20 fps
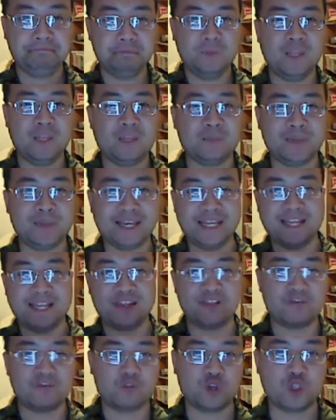at the beginning of
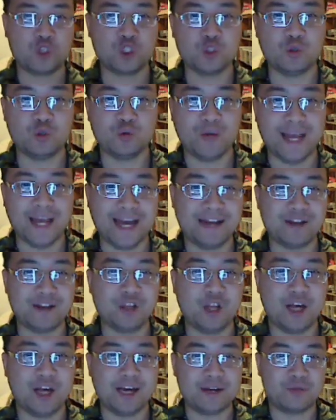the virtual
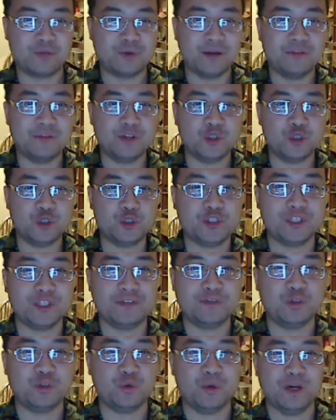analog revolution,
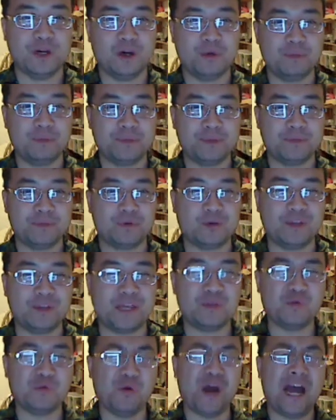if you will, people were
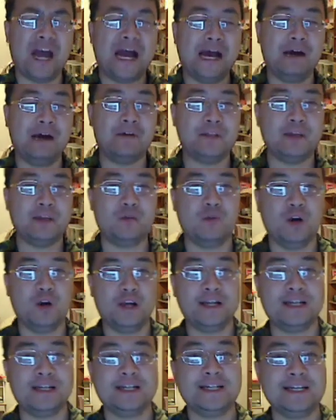like, wow, they want
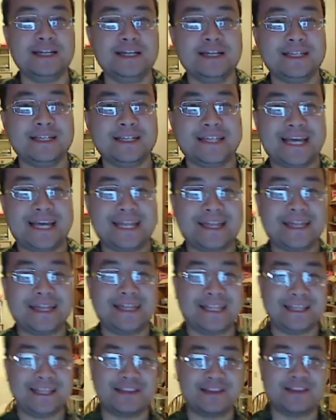to get
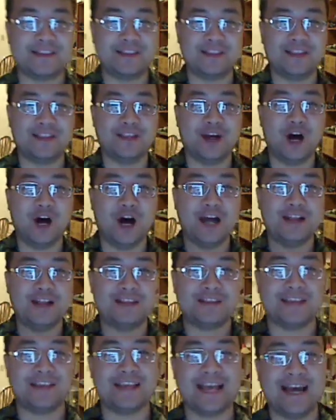the hot
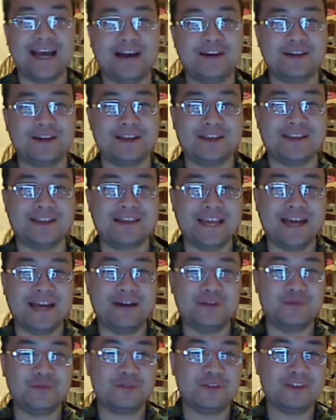sound. It
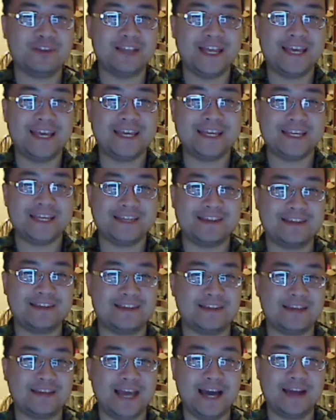sounds like
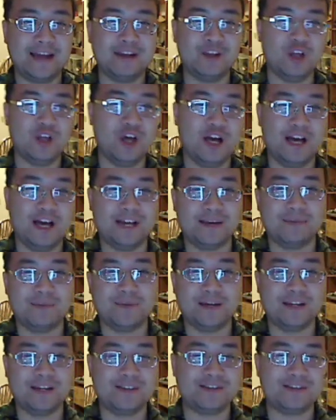it's analog,
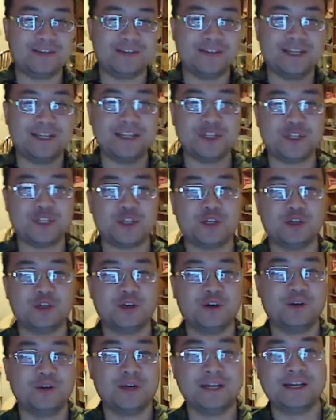but it's
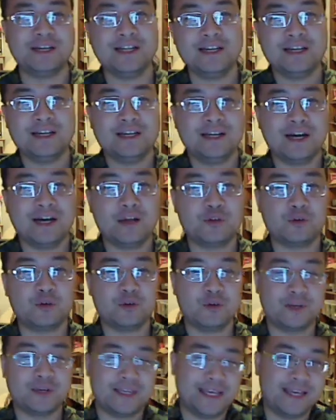digital, and
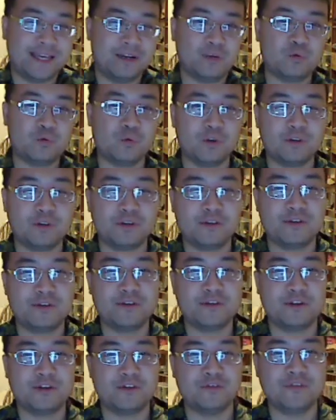other, again, words
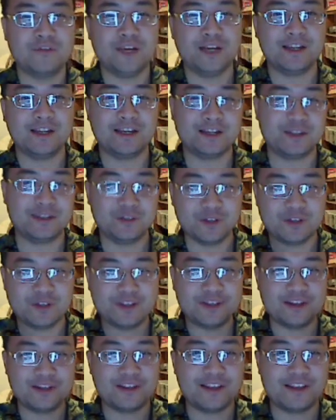are failing. You
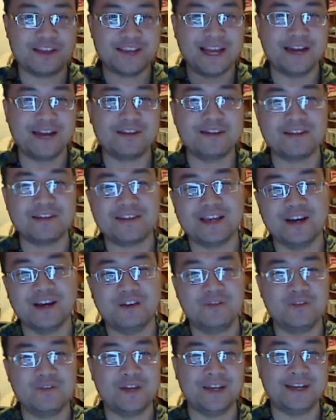listen to the sounds
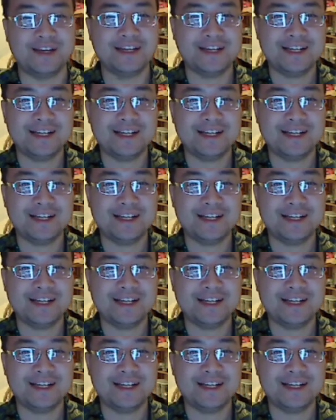itself, and